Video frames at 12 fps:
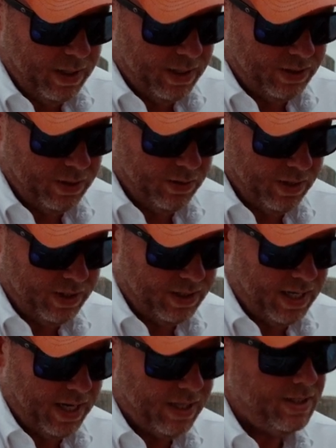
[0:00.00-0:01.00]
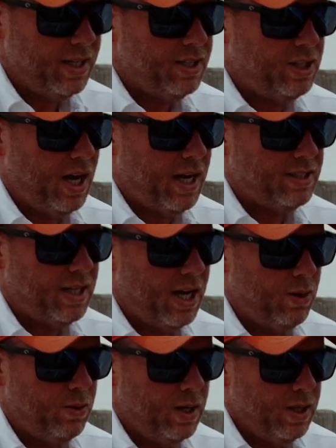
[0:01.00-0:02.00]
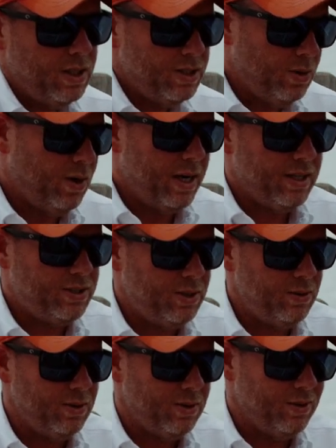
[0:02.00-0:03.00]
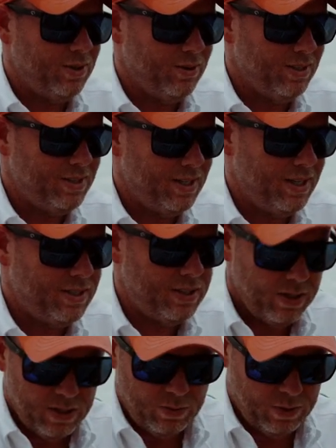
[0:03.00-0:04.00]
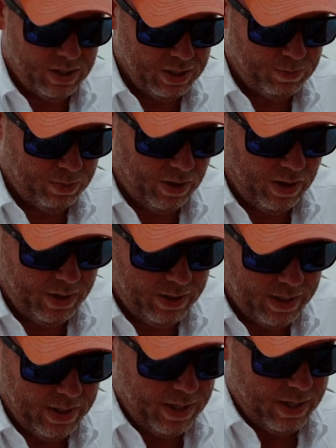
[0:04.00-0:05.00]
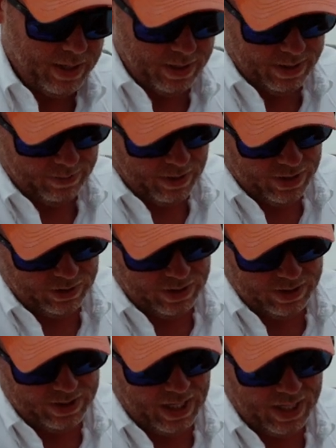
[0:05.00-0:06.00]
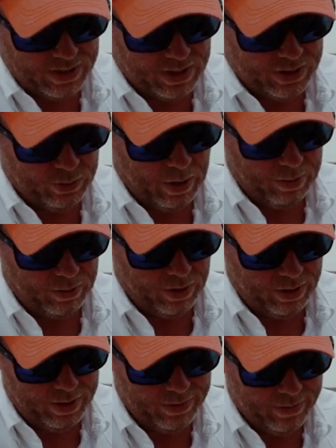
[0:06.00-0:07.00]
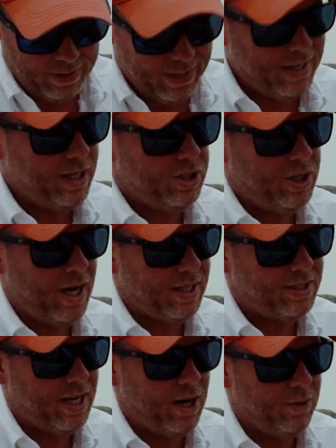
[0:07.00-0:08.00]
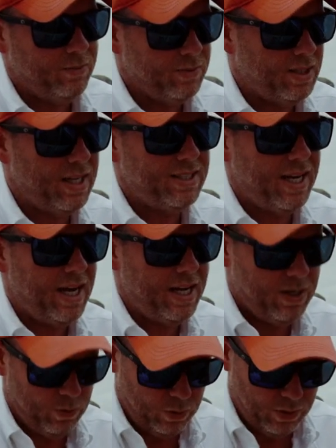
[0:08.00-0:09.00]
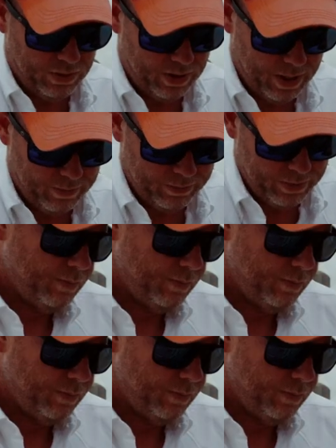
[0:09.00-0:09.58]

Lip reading: So in this case, it checks out. So I had two little heuristics with this plug to measure the size of the treble hook, and it checks out. So that's a handy rule of thumb.